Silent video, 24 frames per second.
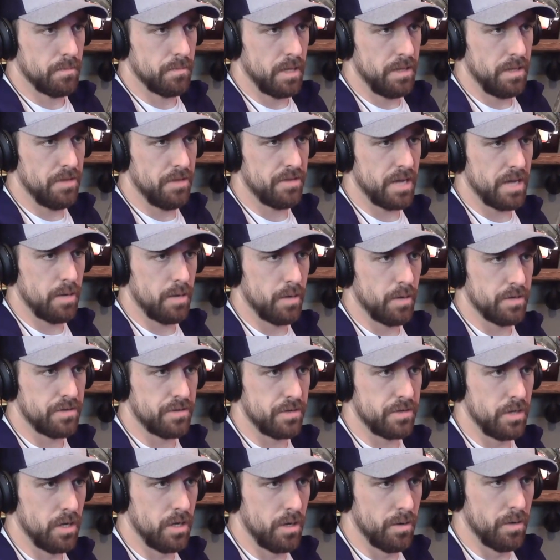this guy wants to
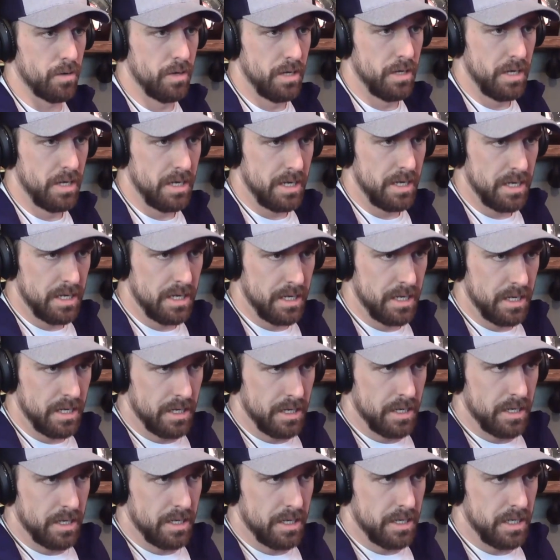know,
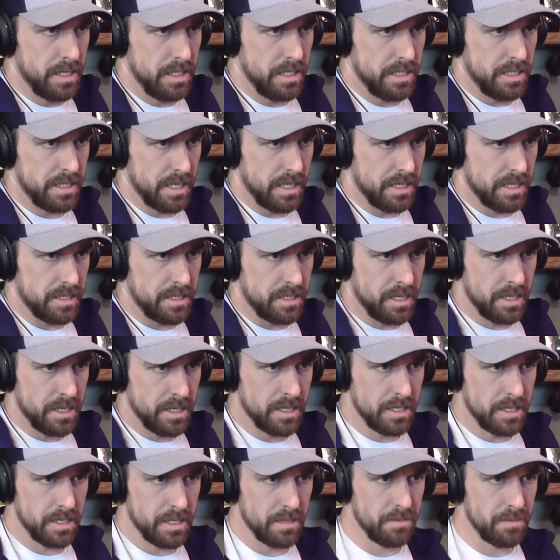he says,
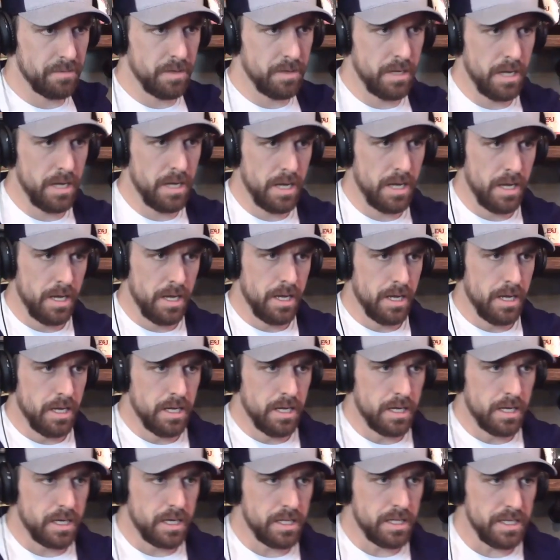
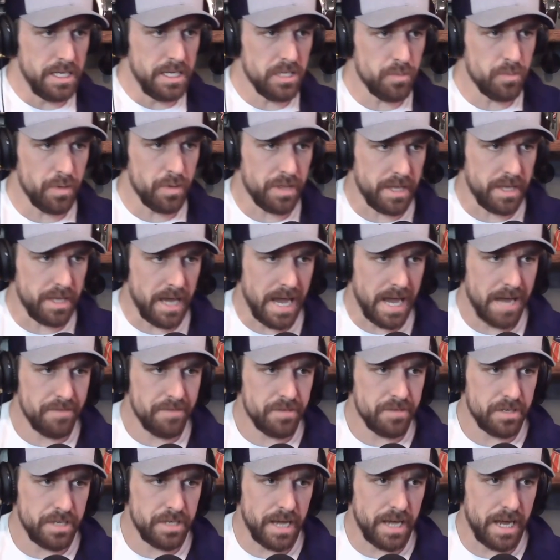cleats with gaffs
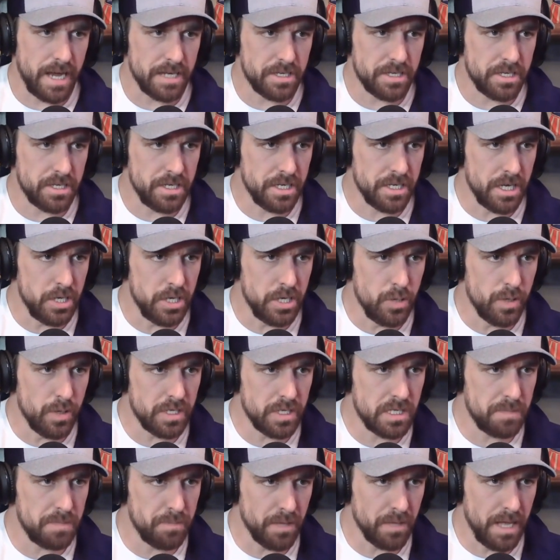attached. Can you
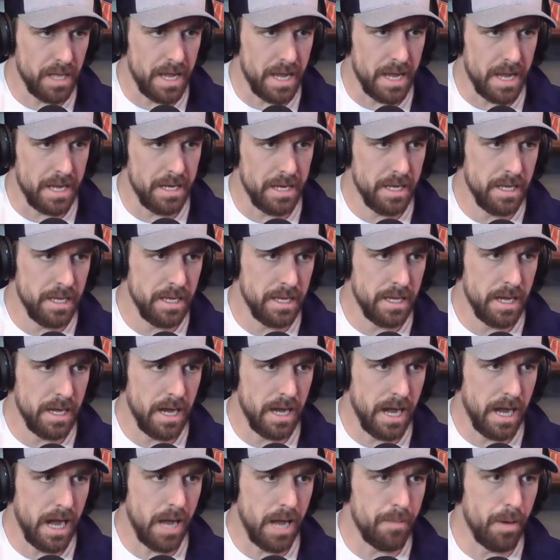explain?
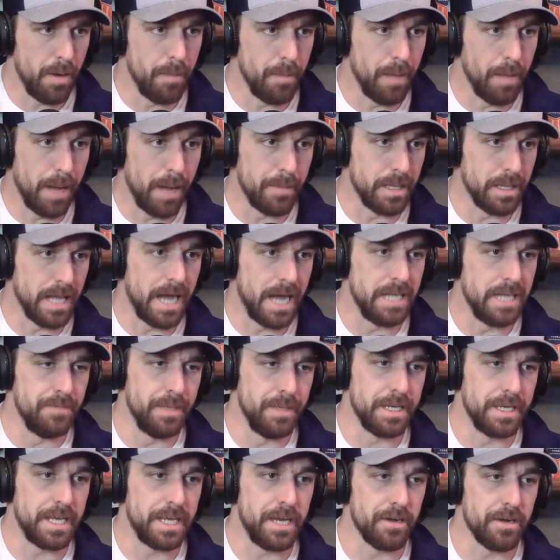I'm a
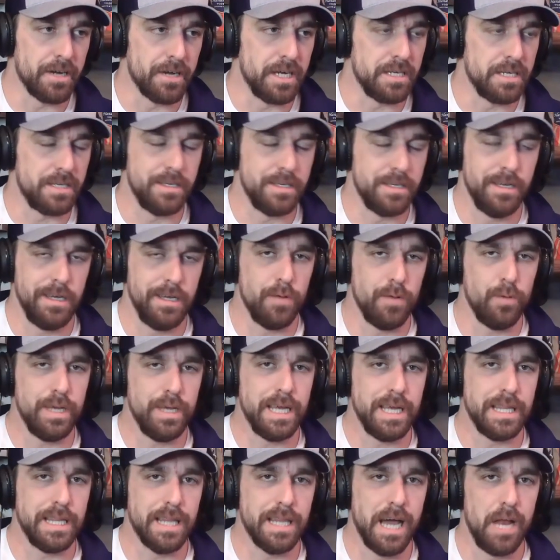lineman curious, and we
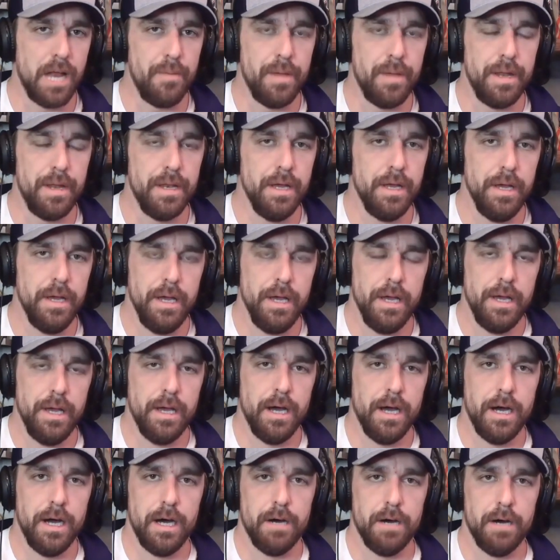get linemen
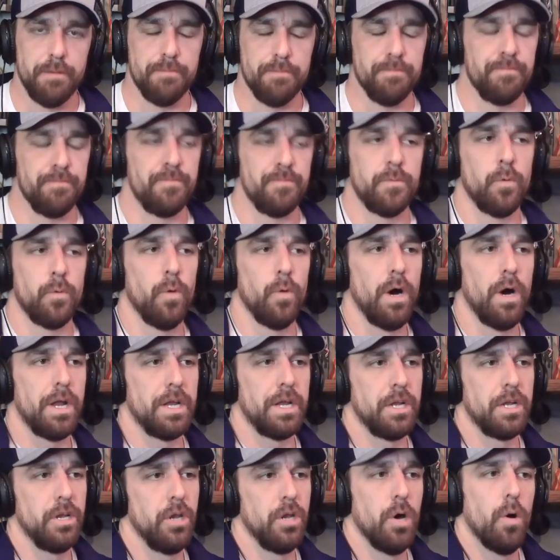
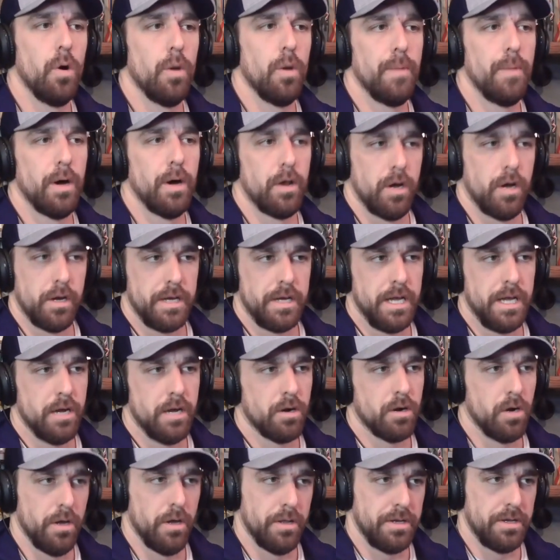wanting to know about our gear
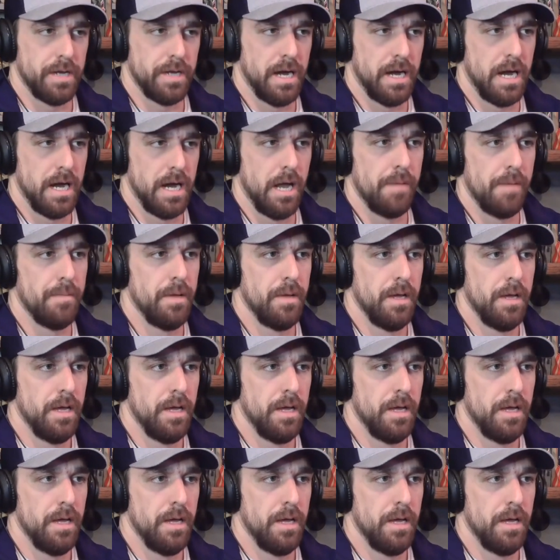all the time,